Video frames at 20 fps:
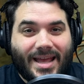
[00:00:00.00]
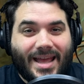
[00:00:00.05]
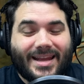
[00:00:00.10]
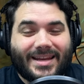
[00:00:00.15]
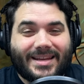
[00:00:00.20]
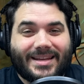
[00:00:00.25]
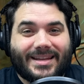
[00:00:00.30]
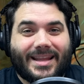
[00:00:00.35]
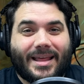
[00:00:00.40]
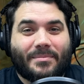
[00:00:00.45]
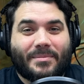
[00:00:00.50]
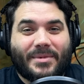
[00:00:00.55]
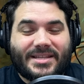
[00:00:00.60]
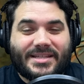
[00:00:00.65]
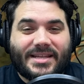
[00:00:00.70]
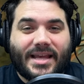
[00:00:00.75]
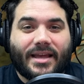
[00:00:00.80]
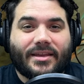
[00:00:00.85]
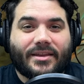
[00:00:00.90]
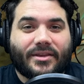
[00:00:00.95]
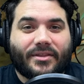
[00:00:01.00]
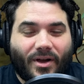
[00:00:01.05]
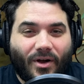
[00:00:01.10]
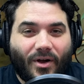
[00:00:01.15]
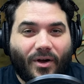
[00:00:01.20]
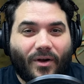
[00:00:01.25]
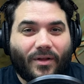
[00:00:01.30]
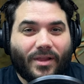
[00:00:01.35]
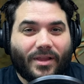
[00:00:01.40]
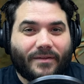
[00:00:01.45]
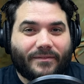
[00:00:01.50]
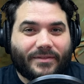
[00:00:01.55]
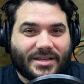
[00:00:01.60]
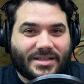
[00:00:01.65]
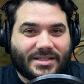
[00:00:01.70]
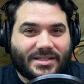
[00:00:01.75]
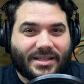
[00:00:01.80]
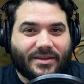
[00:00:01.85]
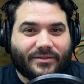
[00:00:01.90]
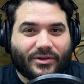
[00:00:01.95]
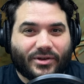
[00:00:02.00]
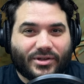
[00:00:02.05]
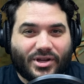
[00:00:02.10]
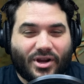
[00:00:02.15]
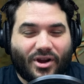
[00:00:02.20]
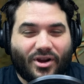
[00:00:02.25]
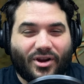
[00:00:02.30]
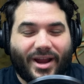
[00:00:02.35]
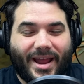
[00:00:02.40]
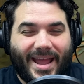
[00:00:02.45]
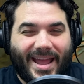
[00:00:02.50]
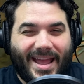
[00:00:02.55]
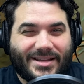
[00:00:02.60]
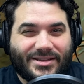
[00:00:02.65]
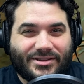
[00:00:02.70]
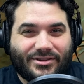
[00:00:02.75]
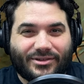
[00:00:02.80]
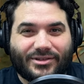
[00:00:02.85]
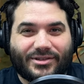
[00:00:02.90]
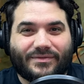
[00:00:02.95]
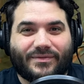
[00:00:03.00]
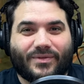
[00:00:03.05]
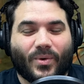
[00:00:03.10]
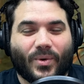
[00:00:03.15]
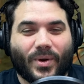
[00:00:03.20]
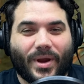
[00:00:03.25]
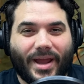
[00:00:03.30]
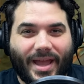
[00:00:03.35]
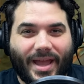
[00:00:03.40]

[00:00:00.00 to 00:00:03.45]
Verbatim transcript: And let me tell you, all of the Slivers are answered for